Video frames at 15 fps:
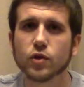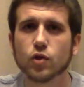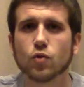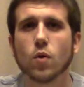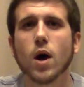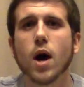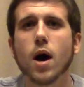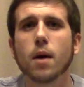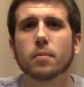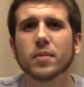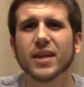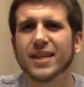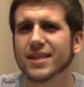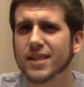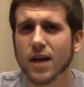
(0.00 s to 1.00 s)
to
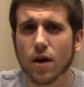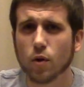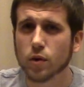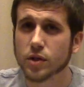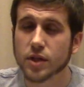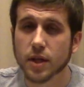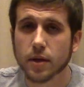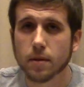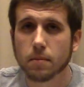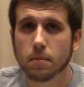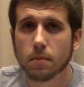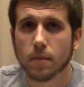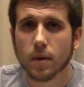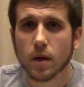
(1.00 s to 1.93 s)
drop, he's not on a team.